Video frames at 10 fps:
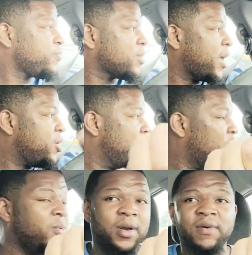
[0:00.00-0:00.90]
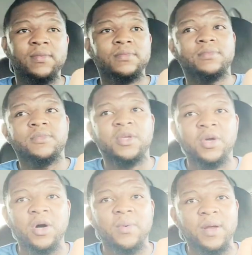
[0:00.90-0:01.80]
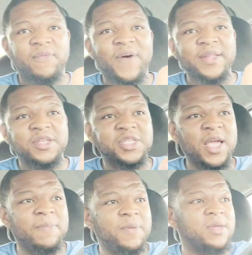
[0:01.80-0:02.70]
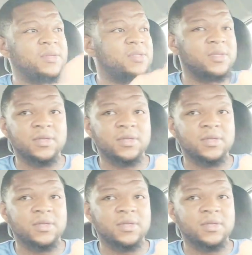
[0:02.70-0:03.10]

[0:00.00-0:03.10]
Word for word: Like you don't want to, you don't want to fight the champions.